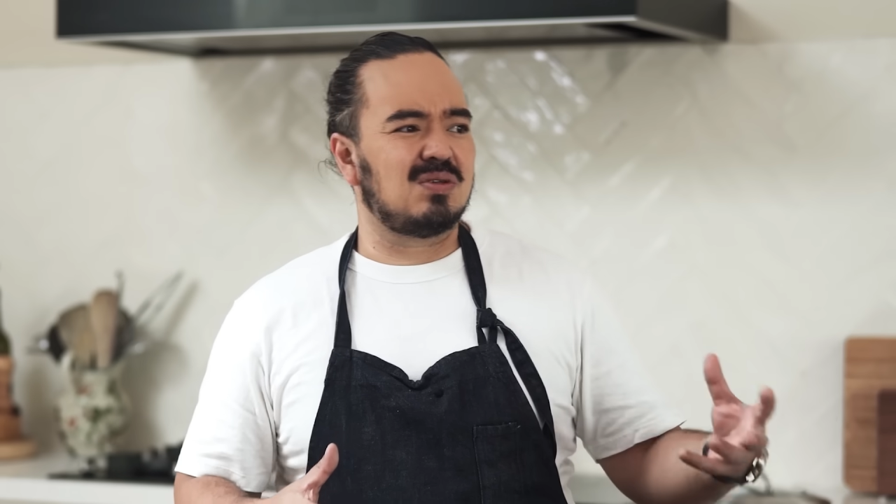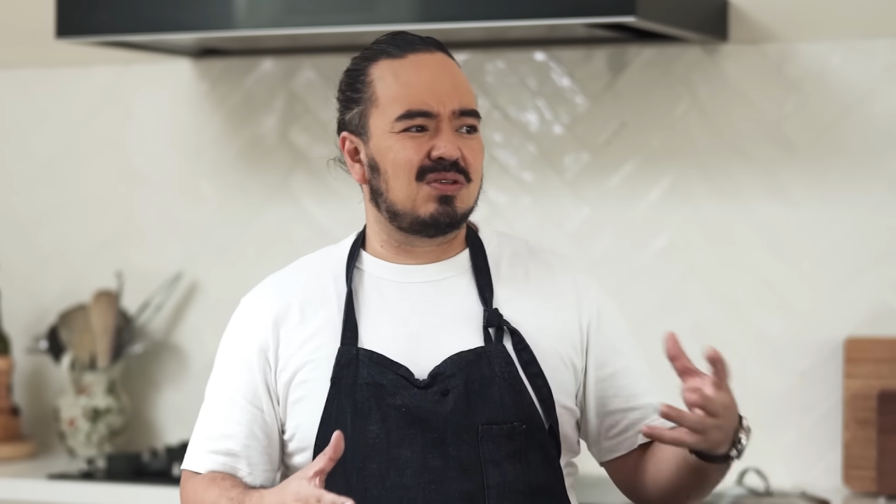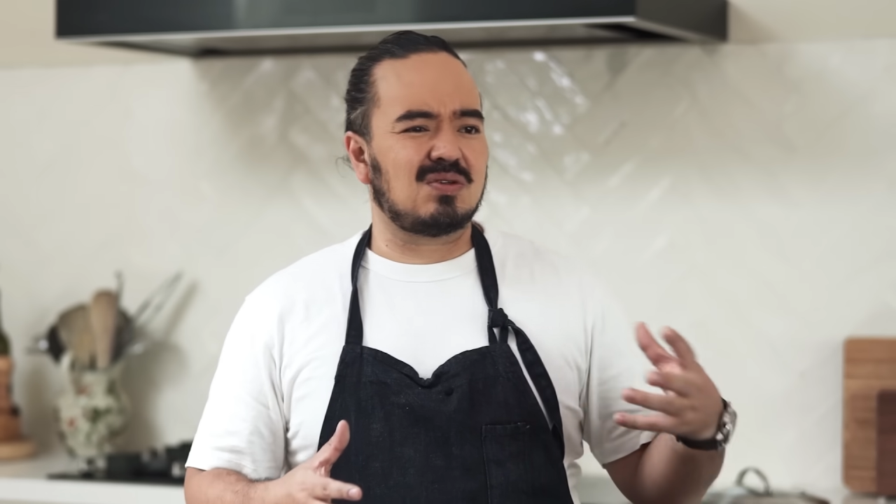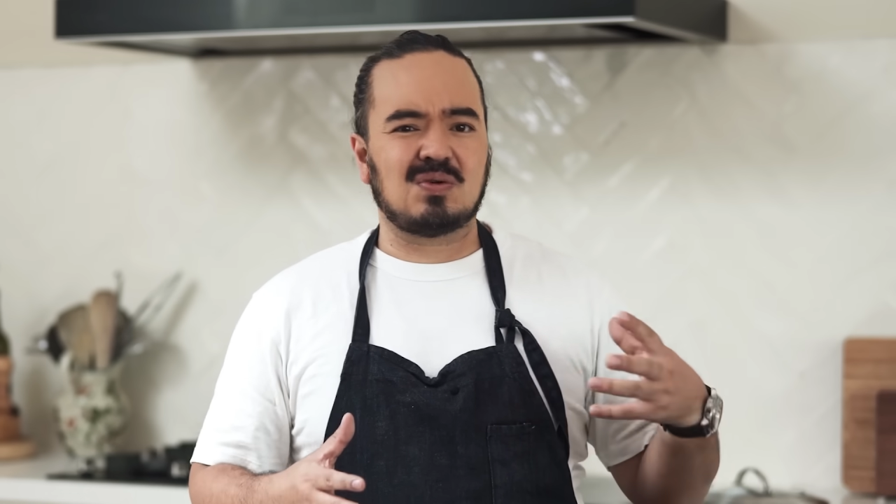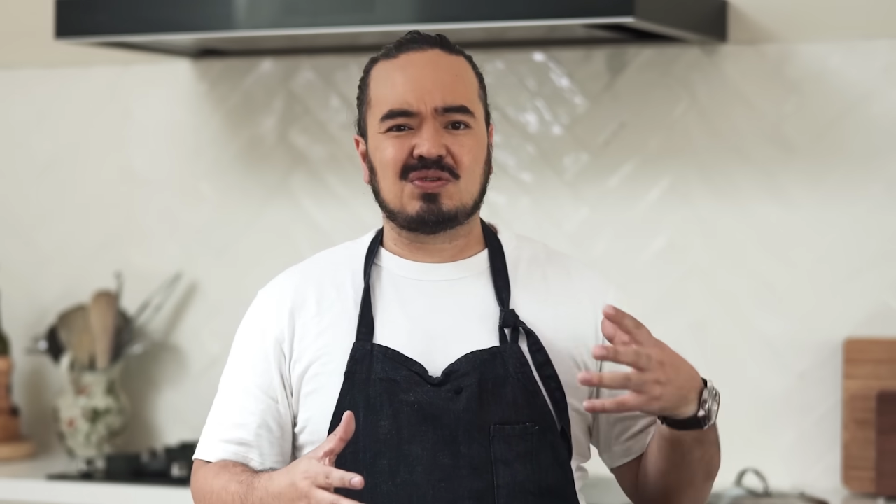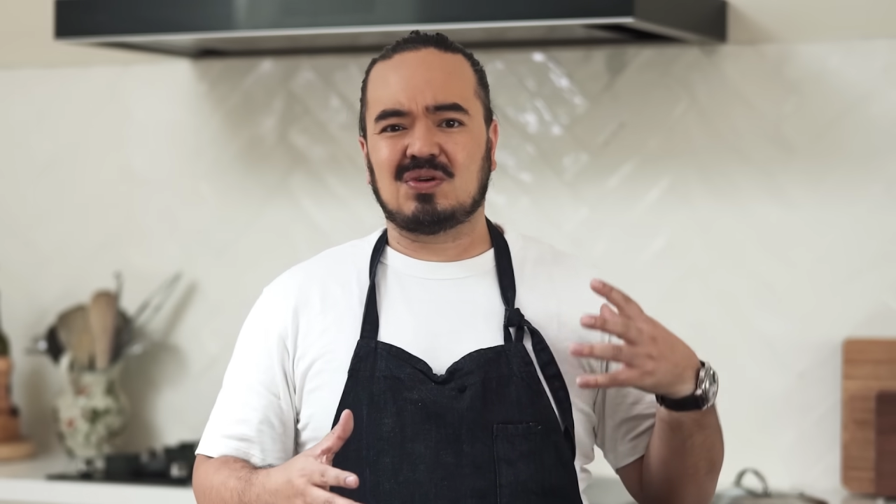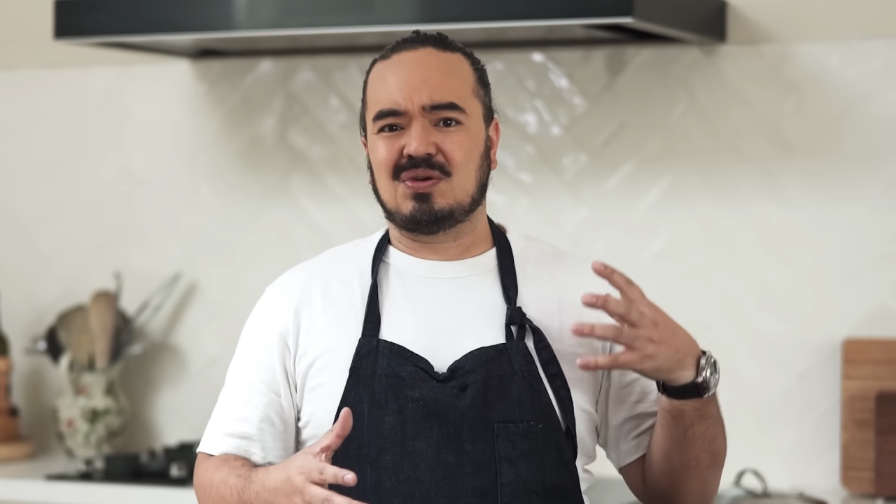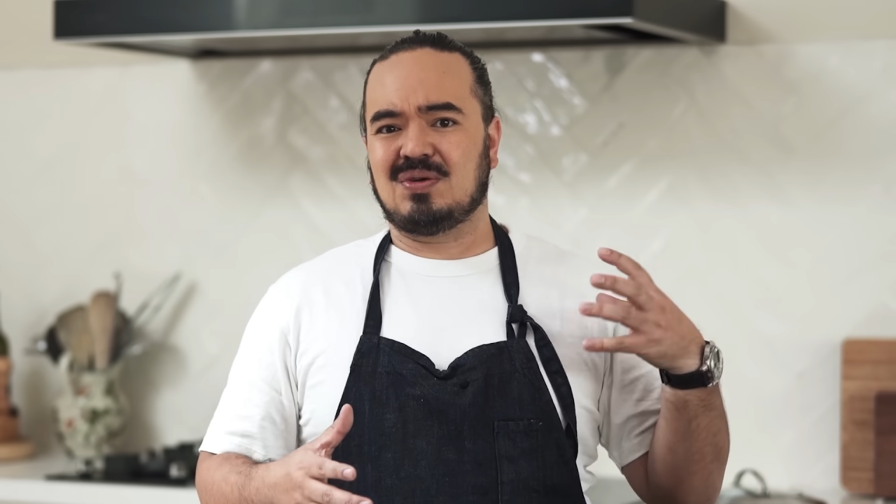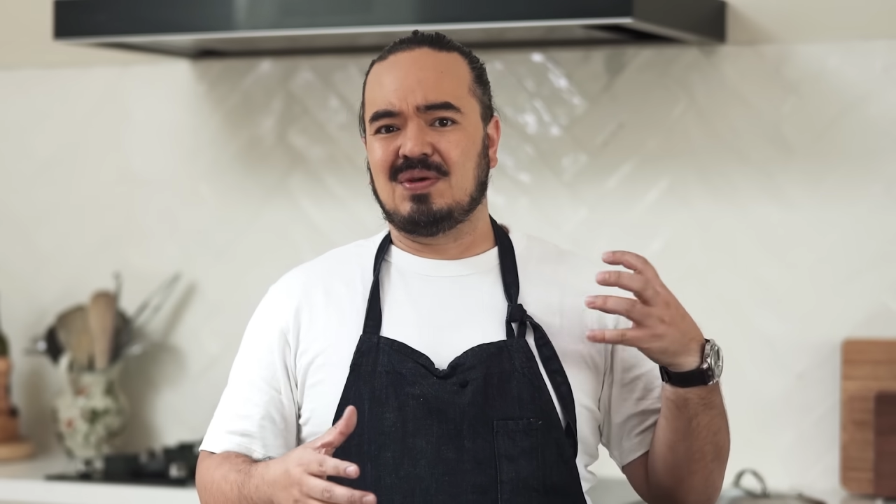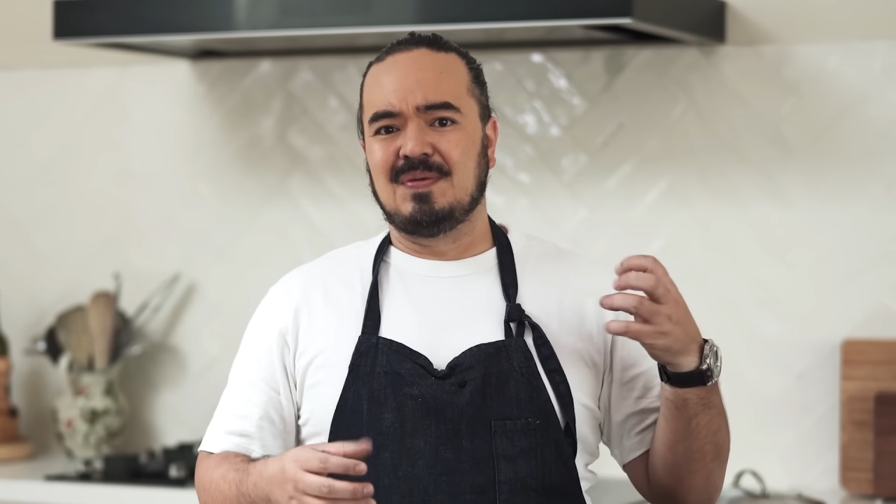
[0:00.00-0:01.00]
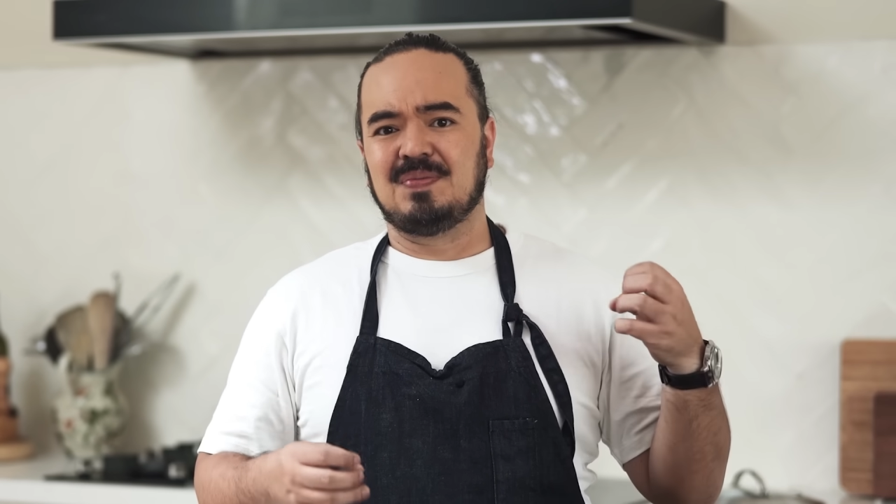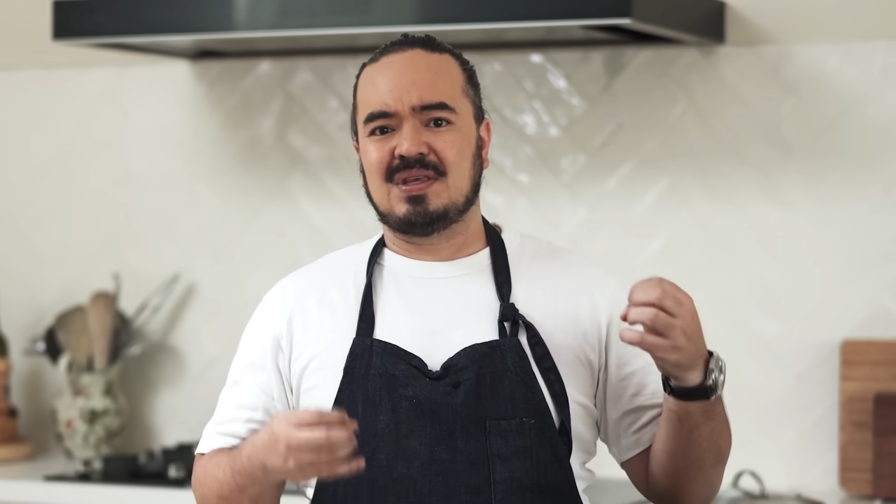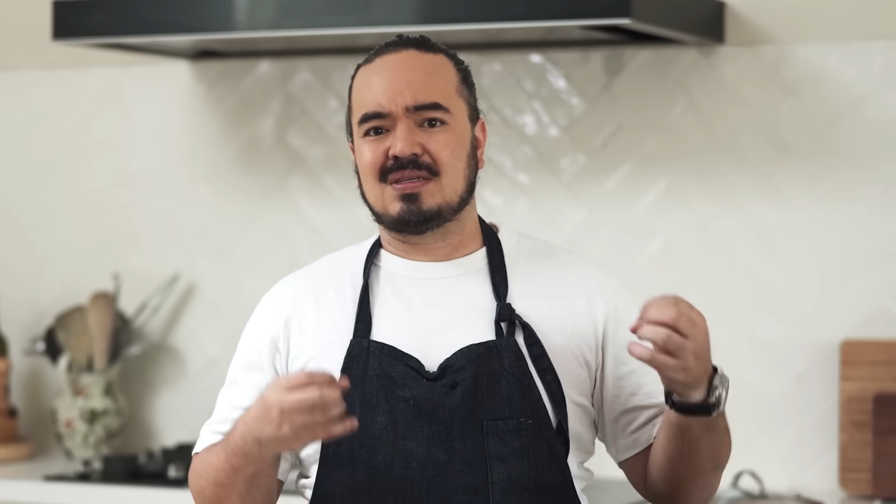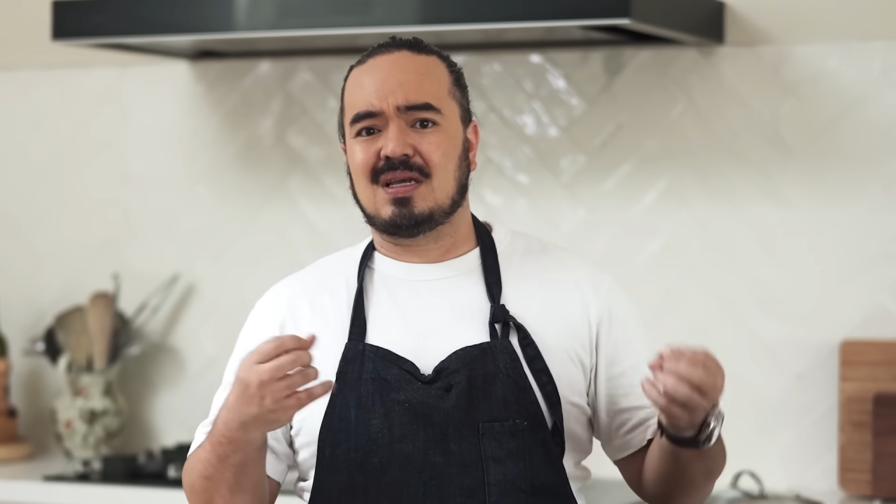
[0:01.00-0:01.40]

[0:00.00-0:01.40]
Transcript: uses also things